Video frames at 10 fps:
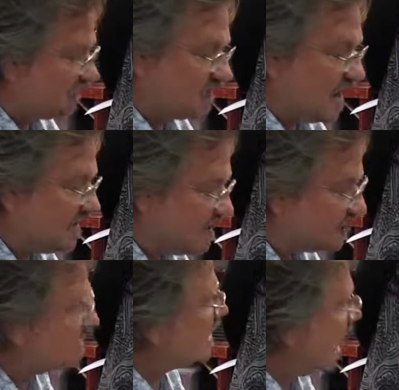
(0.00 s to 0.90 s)
I guess
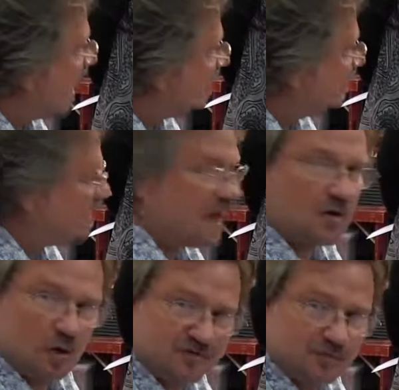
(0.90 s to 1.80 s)
the cotton and
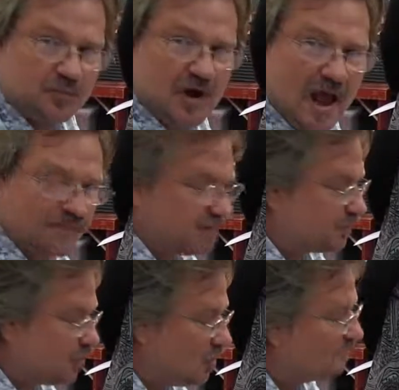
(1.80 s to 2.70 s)
also perhaps the
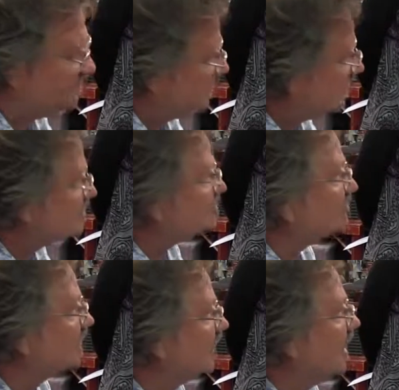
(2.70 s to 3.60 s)
pearl
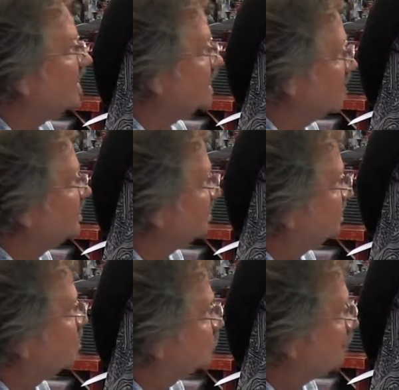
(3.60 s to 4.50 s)
finish gave it
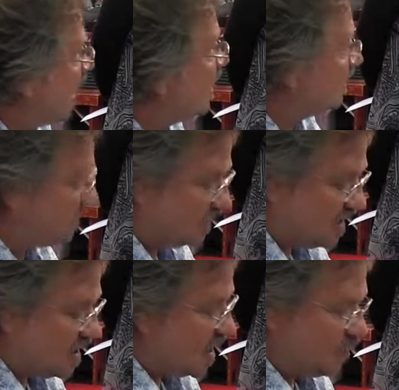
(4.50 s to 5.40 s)
some drag,
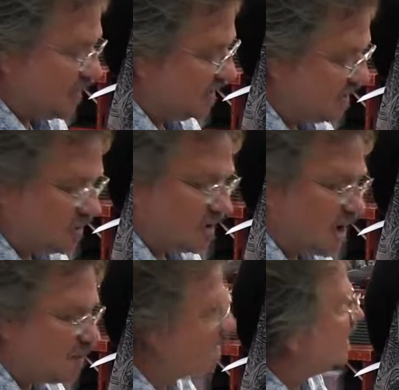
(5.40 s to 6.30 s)
but here
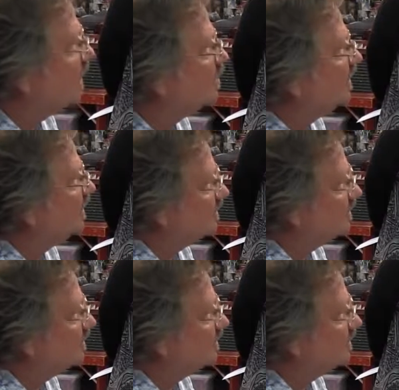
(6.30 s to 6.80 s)
I'm on ebony